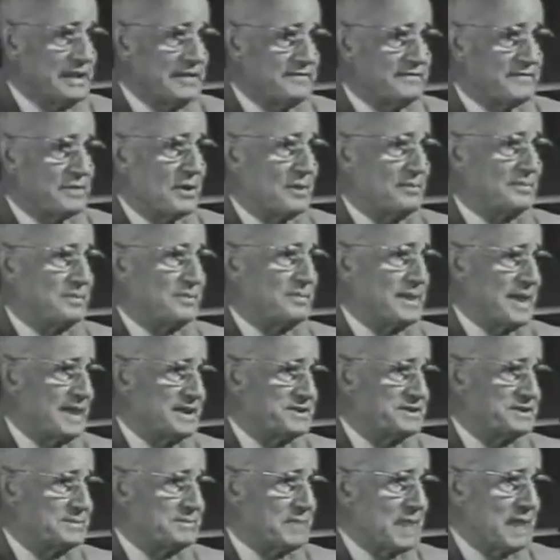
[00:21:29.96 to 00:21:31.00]
So he formed a
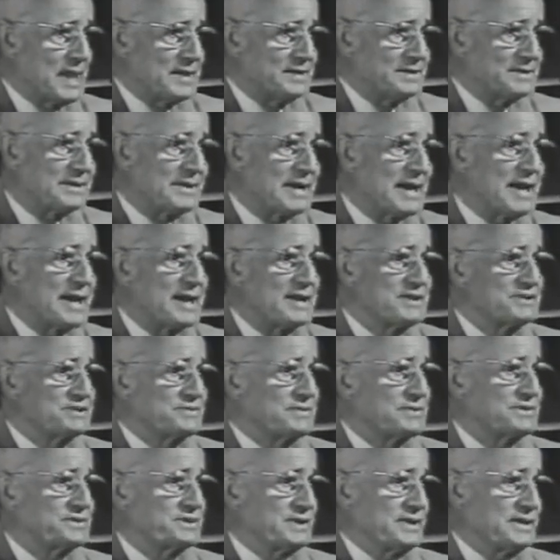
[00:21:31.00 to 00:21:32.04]
mastermind
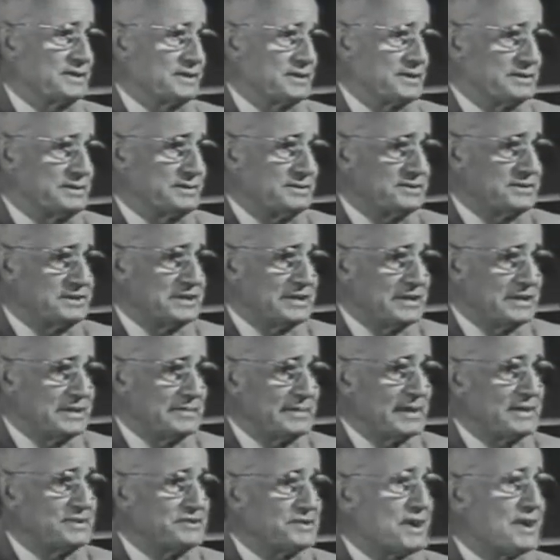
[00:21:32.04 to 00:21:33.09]
alliance which introduced
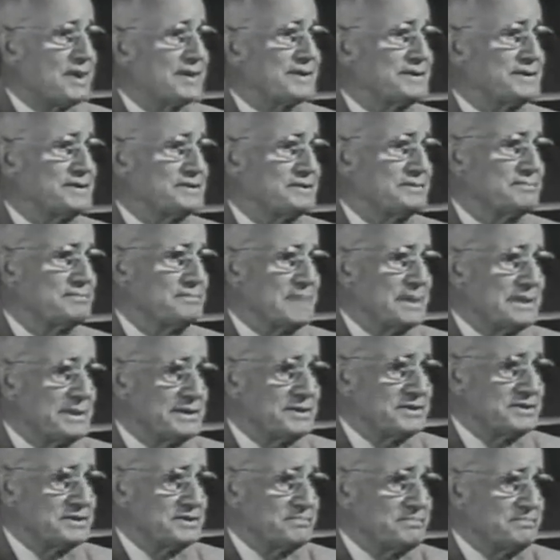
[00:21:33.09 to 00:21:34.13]
him and Charlie to
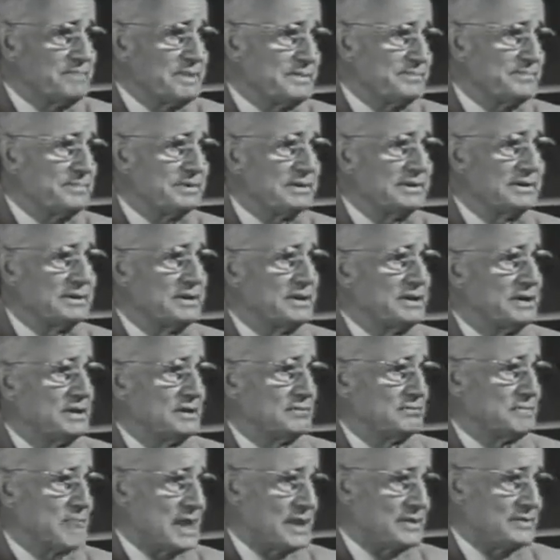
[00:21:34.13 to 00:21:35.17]
millions of people
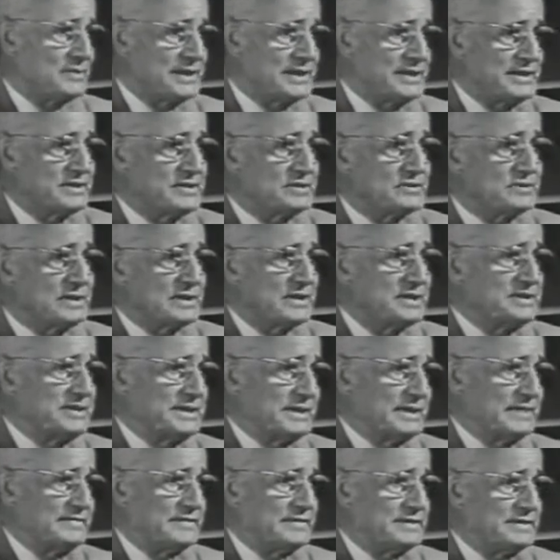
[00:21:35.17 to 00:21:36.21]
by radio
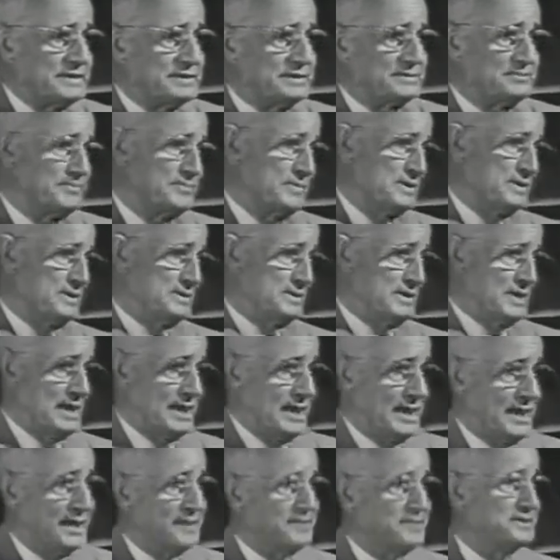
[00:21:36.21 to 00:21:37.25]
and television.
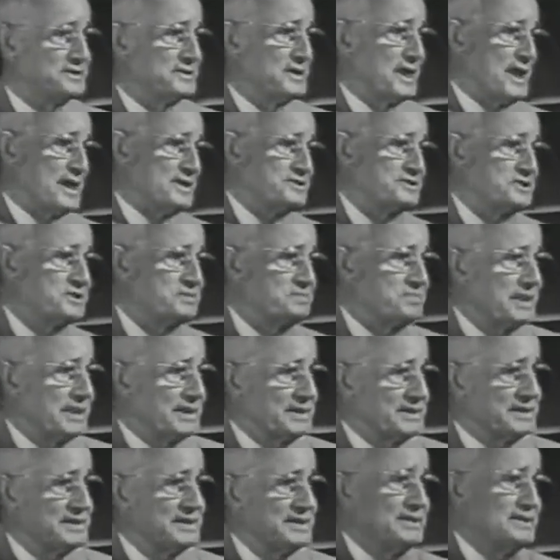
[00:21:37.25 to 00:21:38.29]
And I
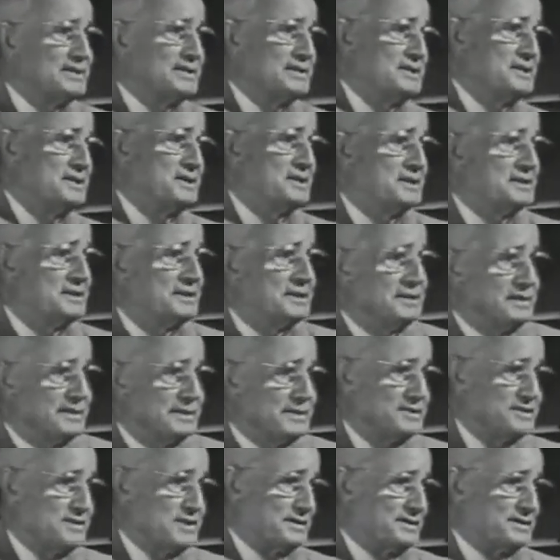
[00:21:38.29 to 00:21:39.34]
suspect he
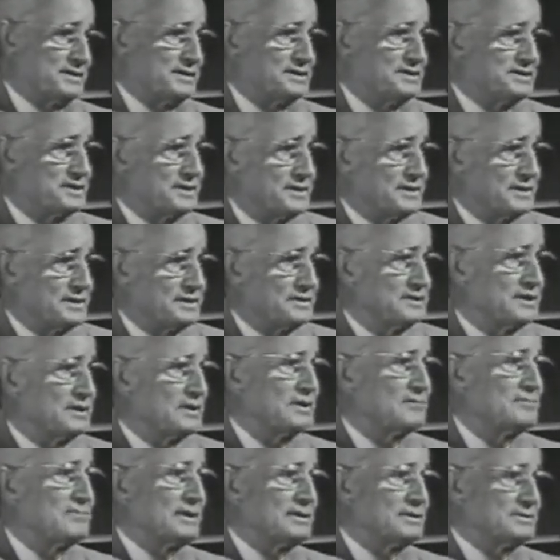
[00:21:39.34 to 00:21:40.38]
is not
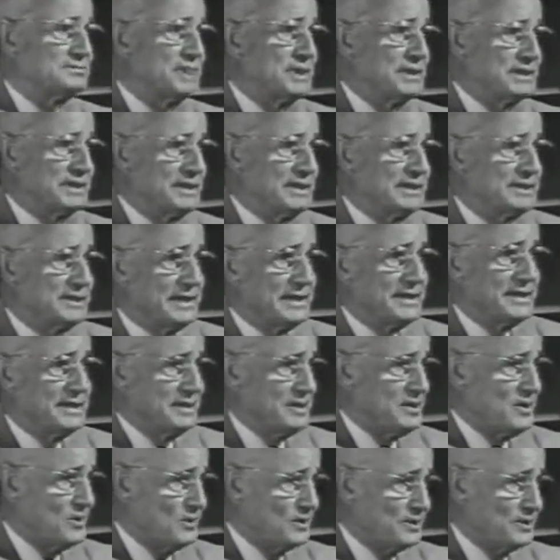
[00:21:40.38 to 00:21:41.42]
concerned about money any